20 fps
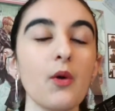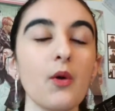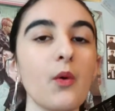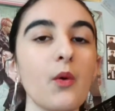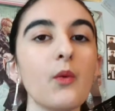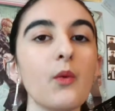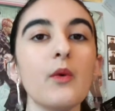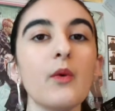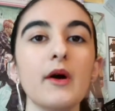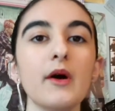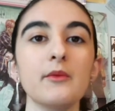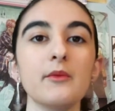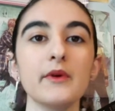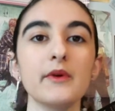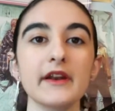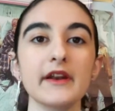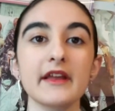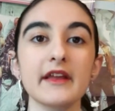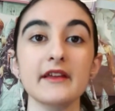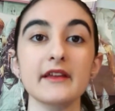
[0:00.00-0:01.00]
what
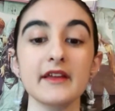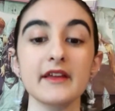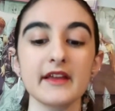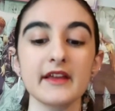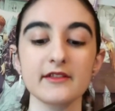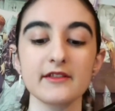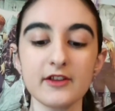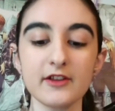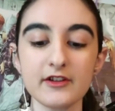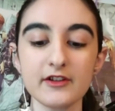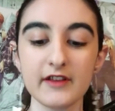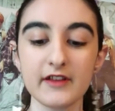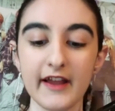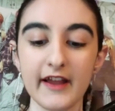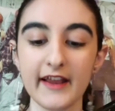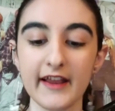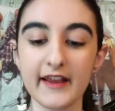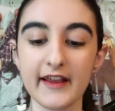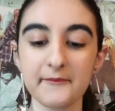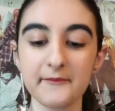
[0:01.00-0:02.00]
would it look
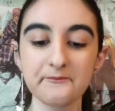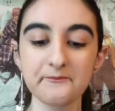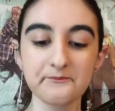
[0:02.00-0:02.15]
like?